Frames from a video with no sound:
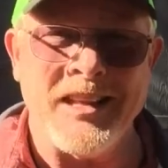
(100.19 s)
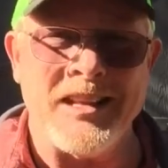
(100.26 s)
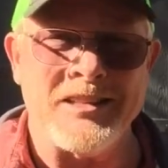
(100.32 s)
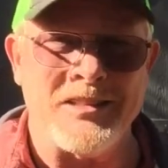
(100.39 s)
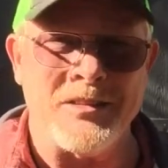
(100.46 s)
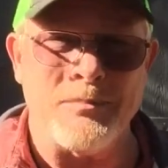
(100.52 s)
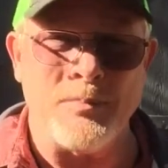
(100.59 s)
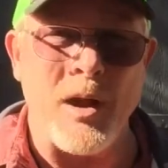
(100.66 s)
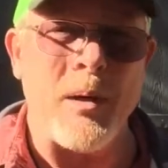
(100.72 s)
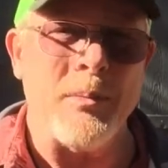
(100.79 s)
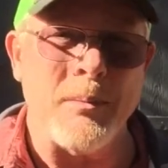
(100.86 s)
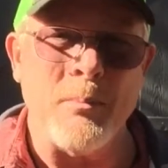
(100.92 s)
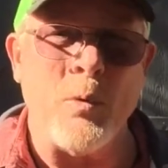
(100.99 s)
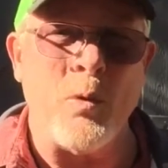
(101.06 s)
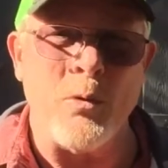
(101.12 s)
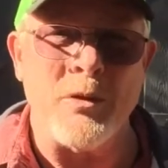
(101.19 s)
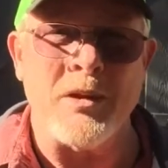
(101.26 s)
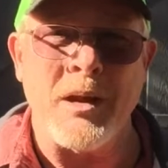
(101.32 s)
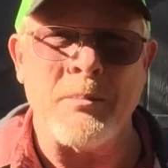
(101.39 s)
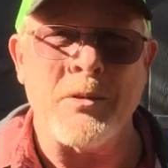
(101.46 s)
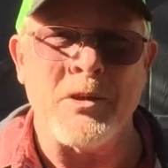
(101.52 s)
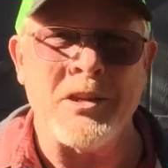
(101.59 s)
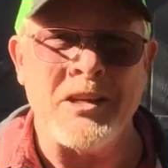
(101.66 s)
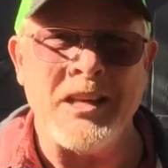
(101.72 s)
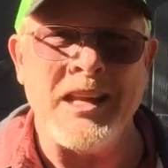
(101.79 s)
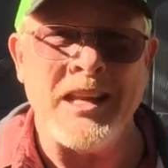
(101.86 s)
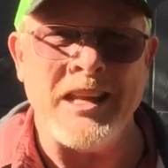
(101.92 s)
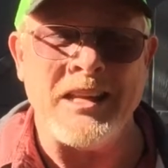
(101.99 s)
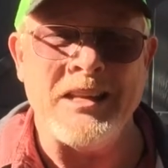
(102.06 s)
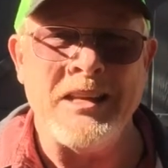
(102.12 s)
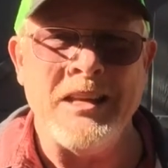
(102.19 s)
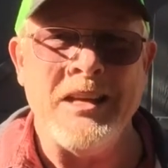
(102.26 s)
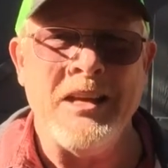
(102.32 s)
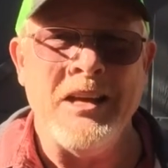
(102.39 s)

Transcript: That's probably more than I'm going to need.